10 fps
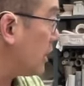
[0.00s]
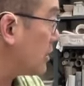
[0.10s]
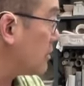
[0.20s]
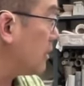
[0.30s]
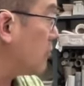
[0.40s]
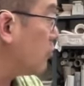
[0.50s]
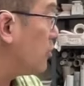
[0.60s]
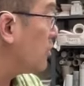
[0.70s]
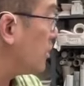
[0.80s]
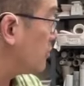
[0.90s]
Because I
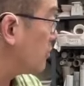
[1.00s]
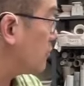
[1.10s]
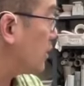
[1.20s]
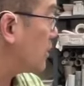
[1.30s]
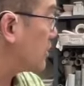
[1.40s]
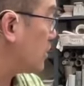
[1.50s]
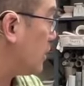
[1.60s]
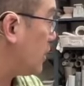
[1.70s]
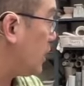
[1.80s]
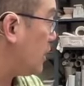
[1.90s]
really understand the
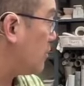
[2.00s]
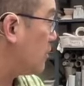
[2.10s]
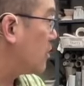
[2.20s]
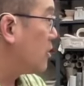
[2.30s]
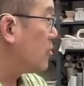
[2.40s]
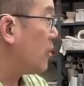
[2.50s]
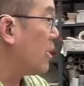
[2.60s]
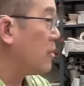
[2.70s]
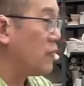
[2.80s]
clay, right?